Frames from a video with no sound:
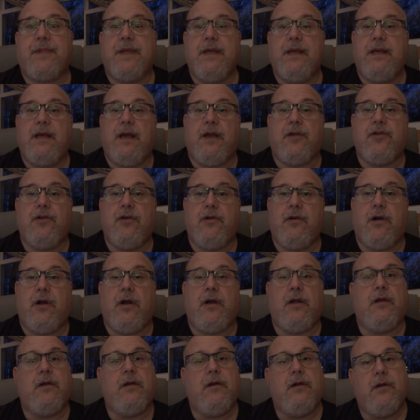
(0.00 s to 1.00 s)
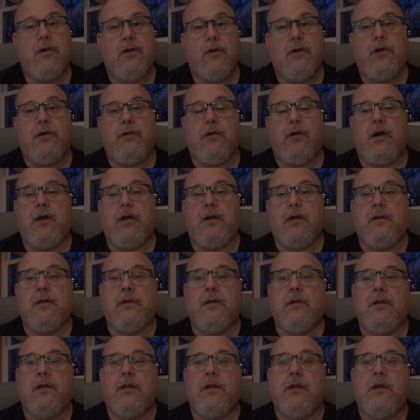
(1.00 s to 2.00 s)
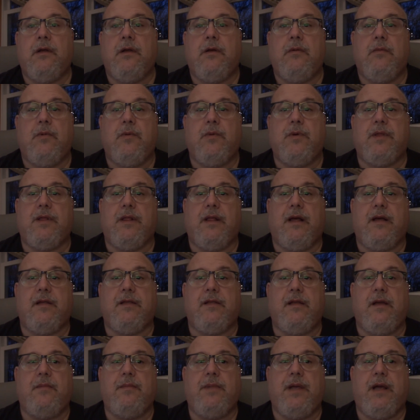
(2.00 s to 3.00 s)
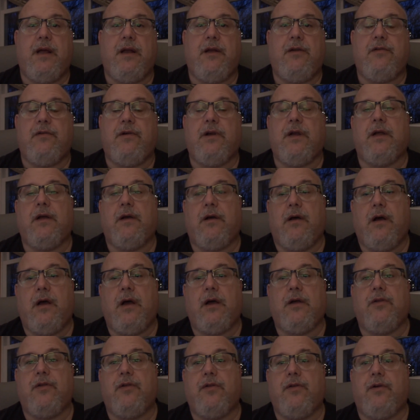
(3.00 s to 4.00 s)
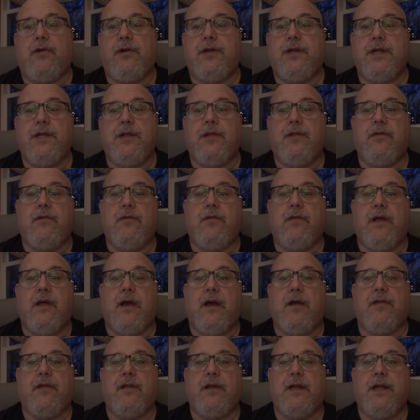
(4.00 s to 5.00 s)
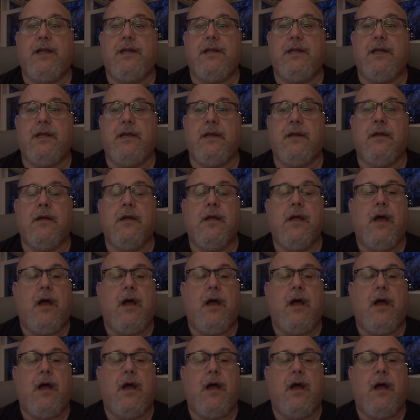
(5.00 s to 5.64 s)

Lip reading: Yes, your honor; no, your honor. When was the last time you had a drink? August 13th, 2018.